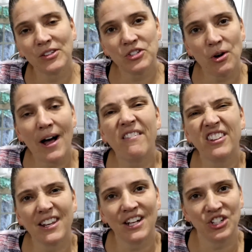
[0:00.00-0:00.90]
So I'll
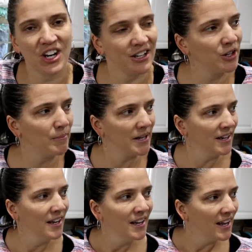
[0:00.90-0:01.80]
fill candy jar in a little bit.
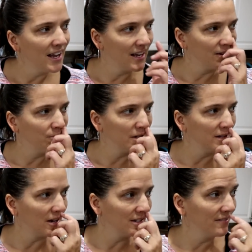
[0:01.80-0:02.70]
And
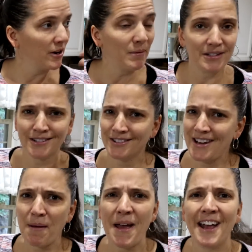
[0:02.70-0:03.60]
we already did the fireplace, so
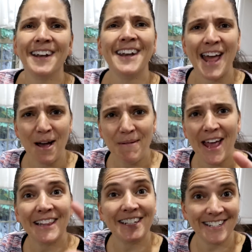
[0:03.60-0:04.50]
not bad, not
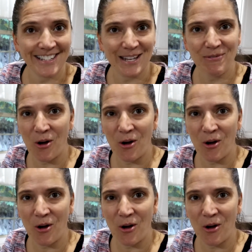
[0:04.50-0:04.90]
bad. Let's just keep